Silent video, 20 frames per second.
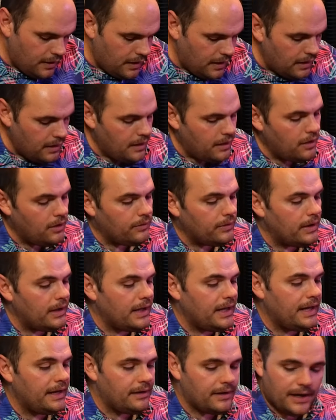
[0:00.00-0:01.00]
All
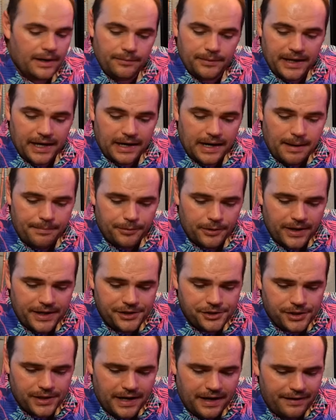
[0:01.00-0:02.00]
right, we got
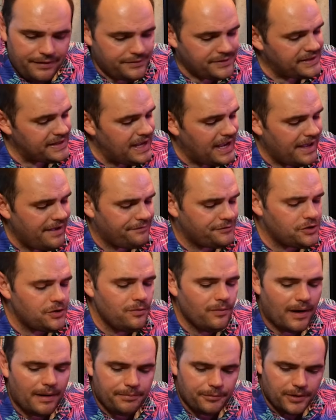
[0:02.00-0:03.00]
Operation See, I have
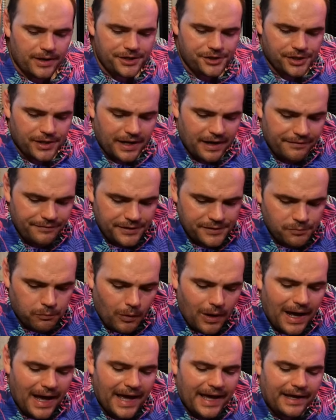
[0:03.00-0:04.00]
2 Operation Ivies.
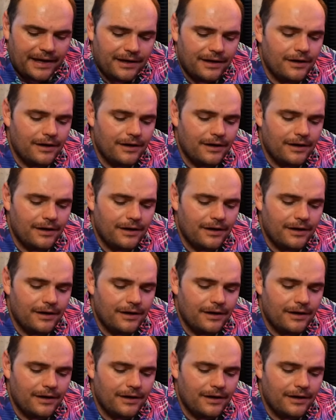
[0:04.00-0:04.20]
Why?